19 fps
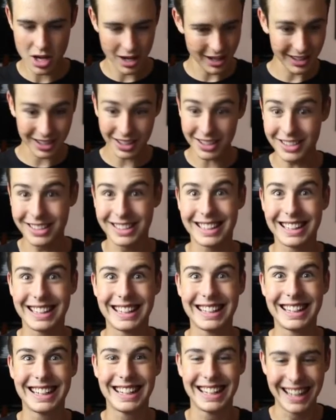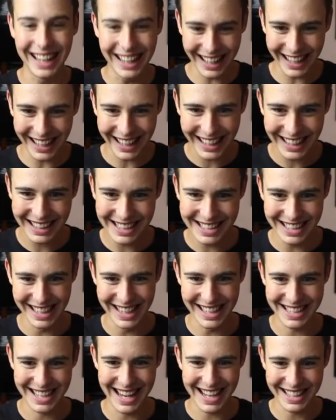that?
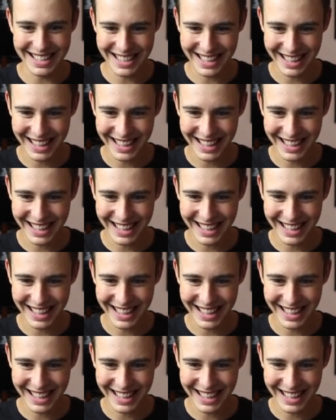See his head.